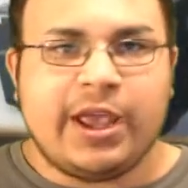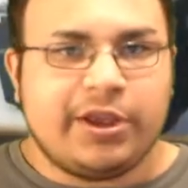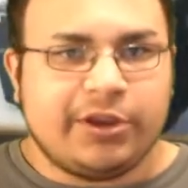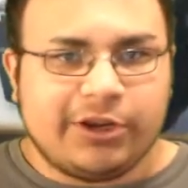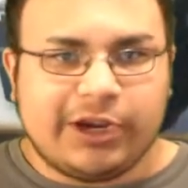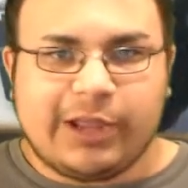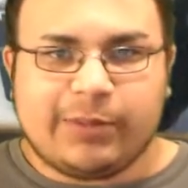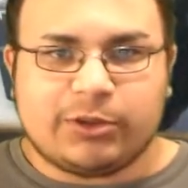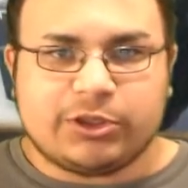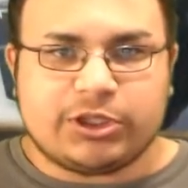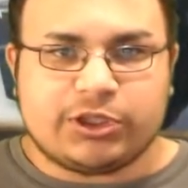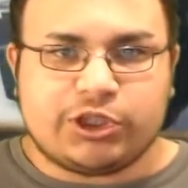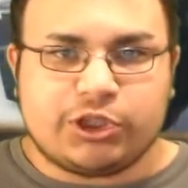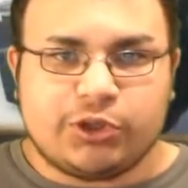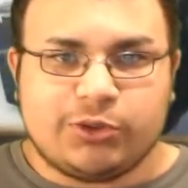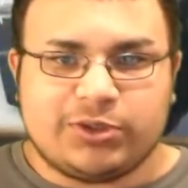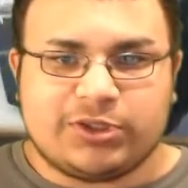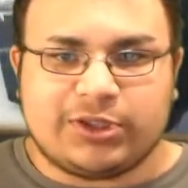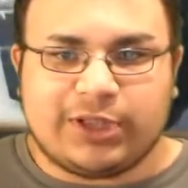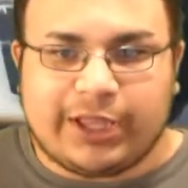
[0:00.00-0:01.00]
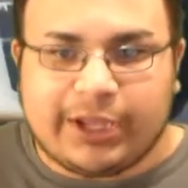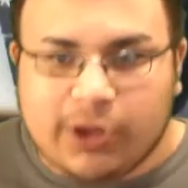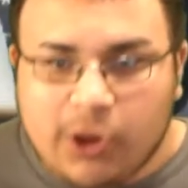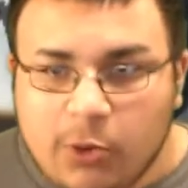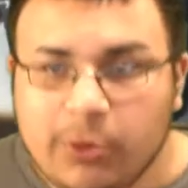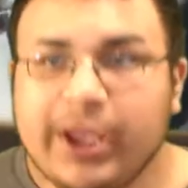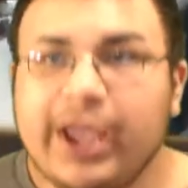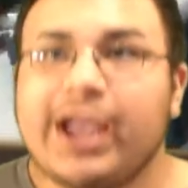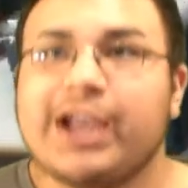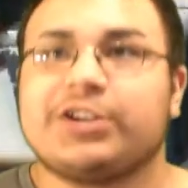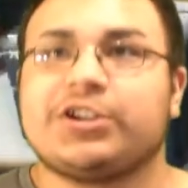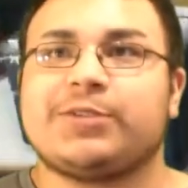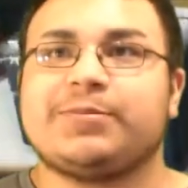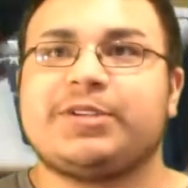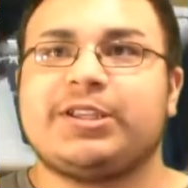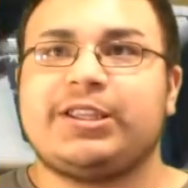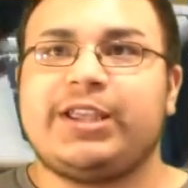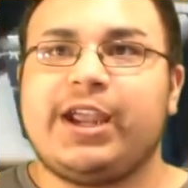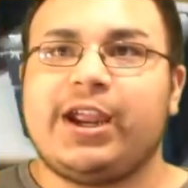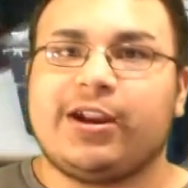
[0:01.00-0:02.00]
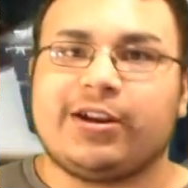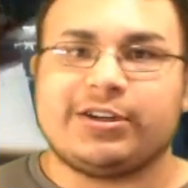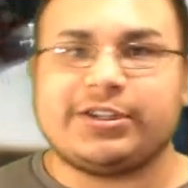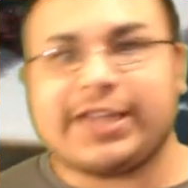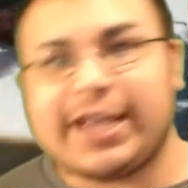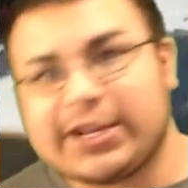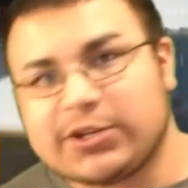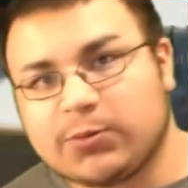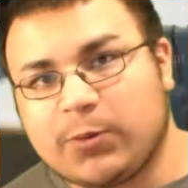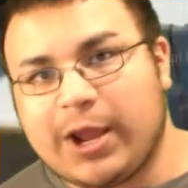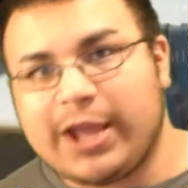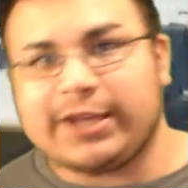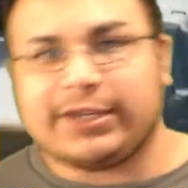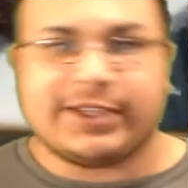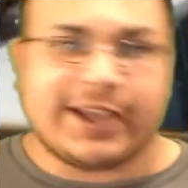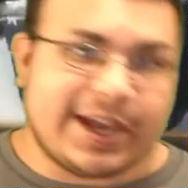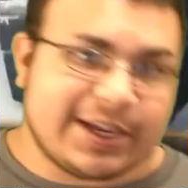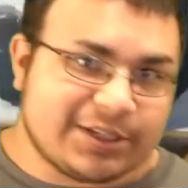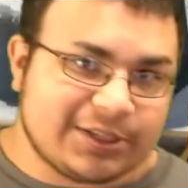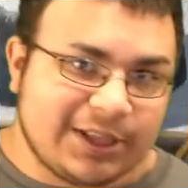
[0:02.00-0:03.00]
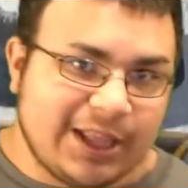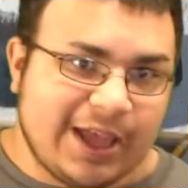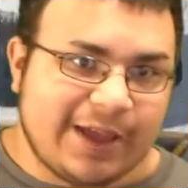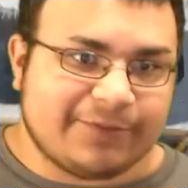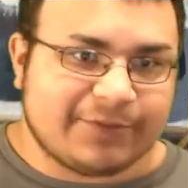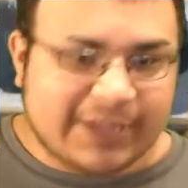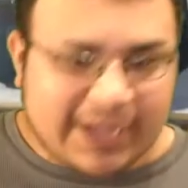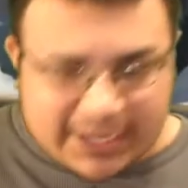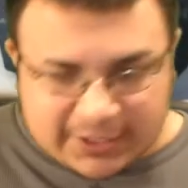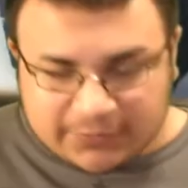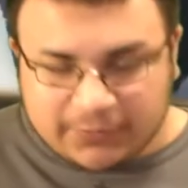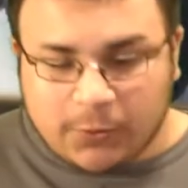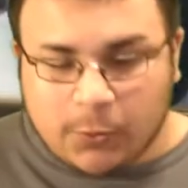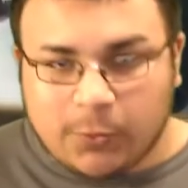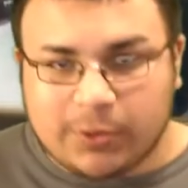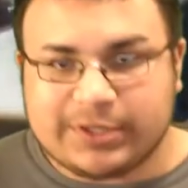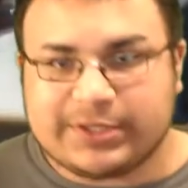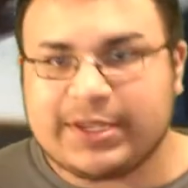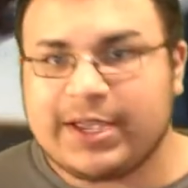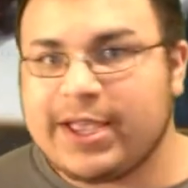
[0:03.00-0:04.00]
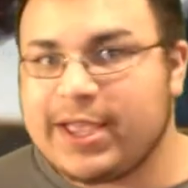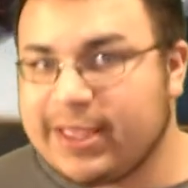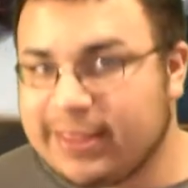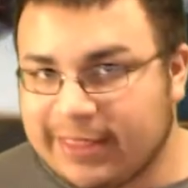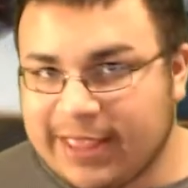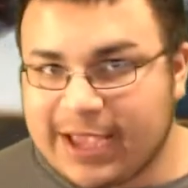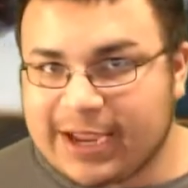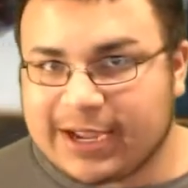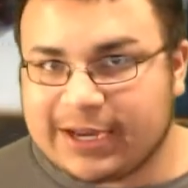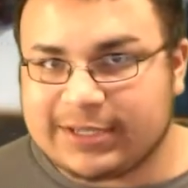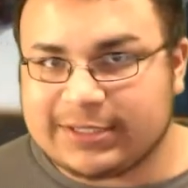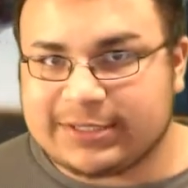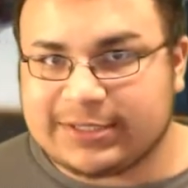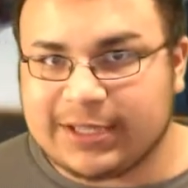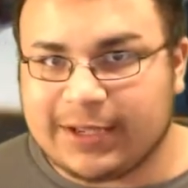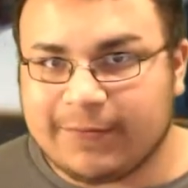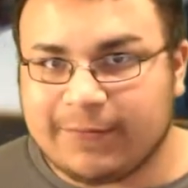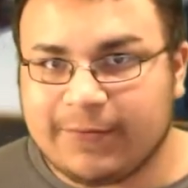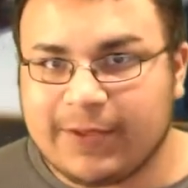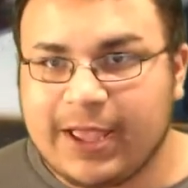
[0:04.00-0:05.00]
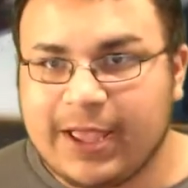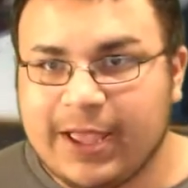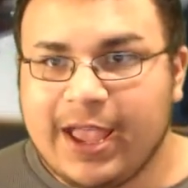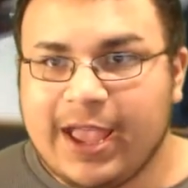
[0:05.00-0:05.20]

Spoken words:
You're able to choose like, okay, I jumped in the air, dash right, dash left, dash forwards, that kind of stuff.